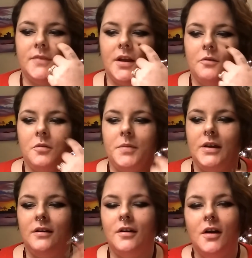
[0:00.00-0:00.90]
There will
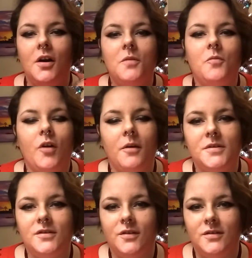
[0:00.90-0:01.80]
be more
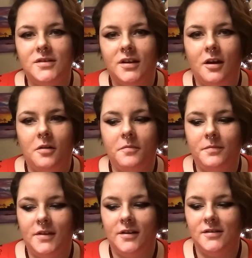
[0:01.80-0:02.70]
episodes to
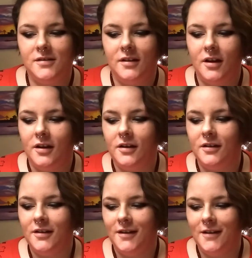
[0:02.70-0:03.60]
come. There's a lot
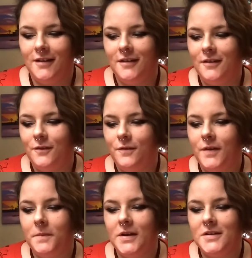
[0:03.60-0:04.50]
of
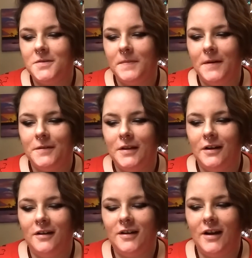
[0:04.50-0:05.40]
feminism out
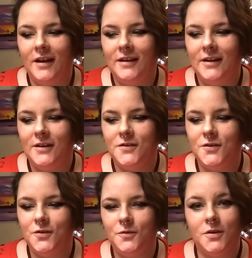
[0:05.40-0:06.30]
there I need
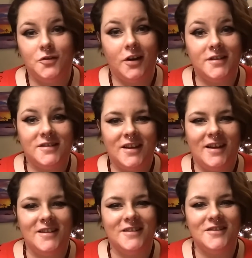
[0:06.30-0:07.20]
to address
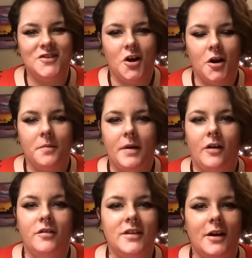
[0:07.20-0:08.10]
and talk
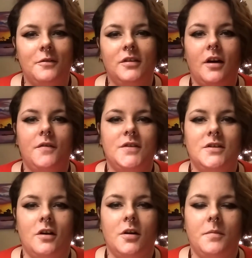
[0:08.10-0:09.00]
about that I would love to
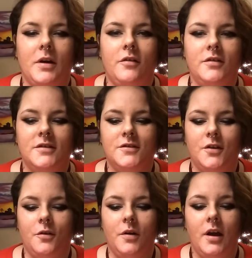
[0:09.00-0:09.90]
talk about.
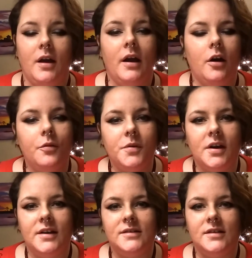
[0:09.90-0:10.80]
So, I hope you
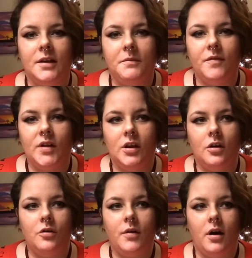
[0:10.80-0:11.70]
guys like my
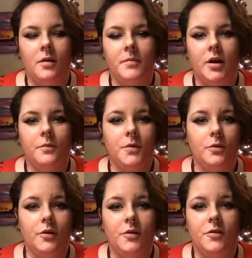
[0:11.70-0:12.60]
video. I hope you
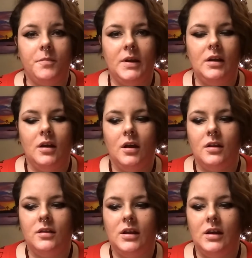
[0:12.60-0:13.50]
agree with me.
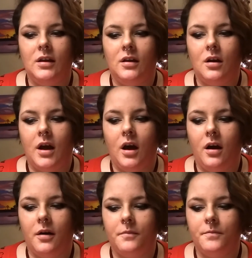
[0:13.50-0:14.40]
The
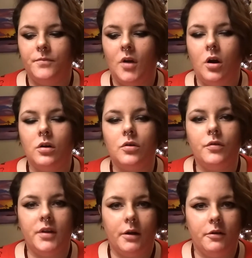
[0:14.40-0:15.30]

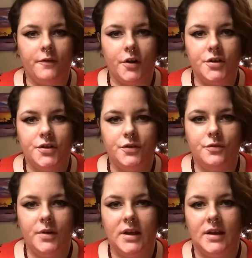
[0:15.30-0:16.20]
article that I referred
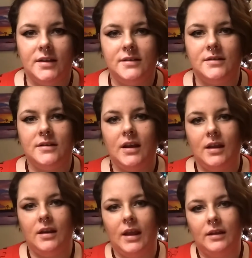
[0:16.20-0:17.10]
to is
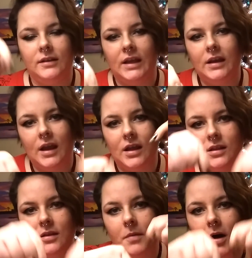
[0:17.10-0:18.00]
in a link
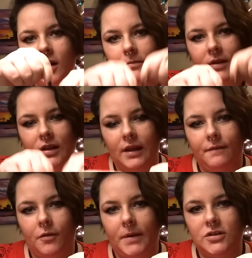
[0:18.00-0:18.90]
at the bottom in the
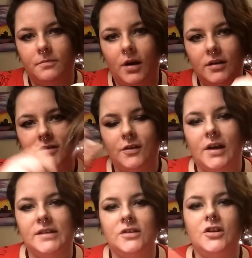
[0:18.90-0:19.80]
information box. You
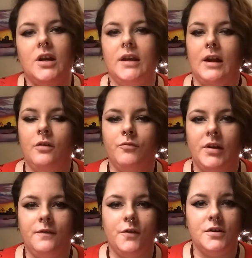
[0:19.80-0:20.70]
guys can check it out and
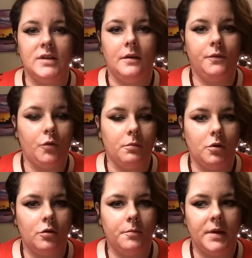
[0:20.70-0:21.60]
read it for yourselves, form
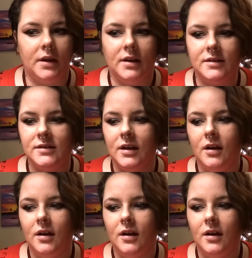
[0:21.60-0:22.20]
your own opinions.